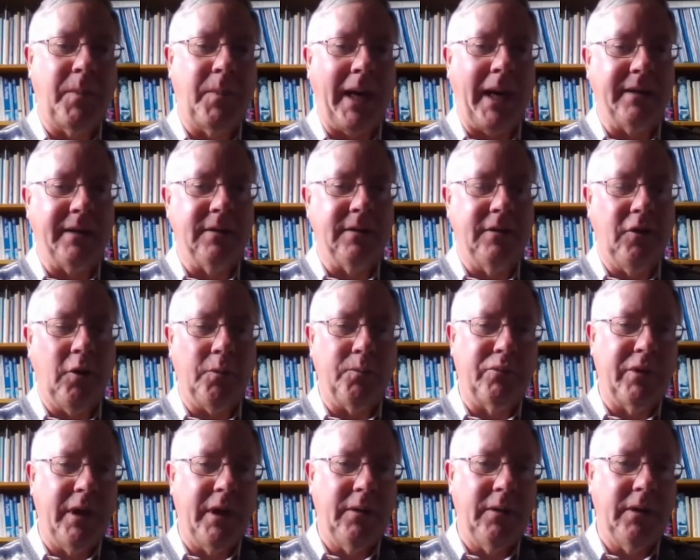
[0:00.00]
banks
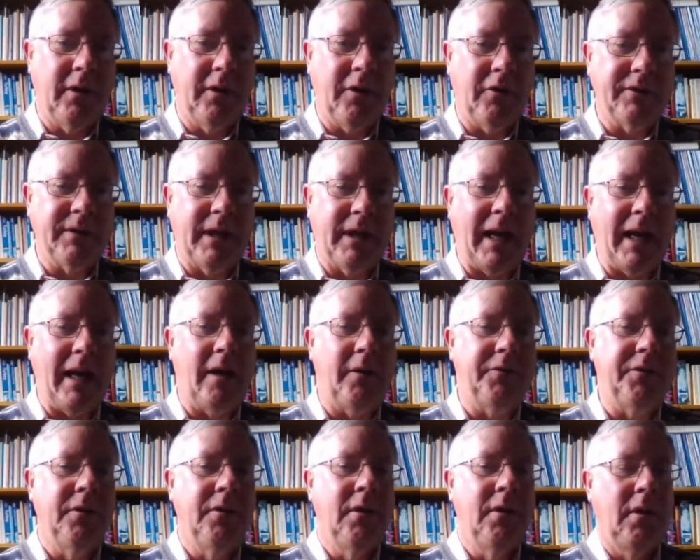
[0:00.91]
are not
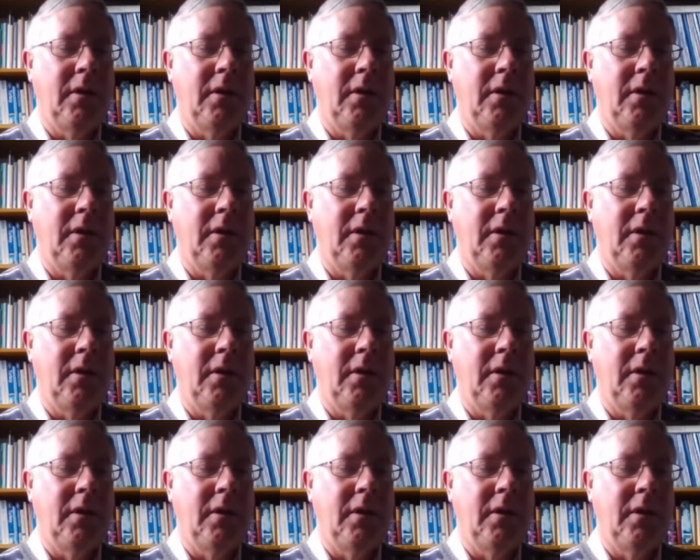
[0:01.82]
allowed.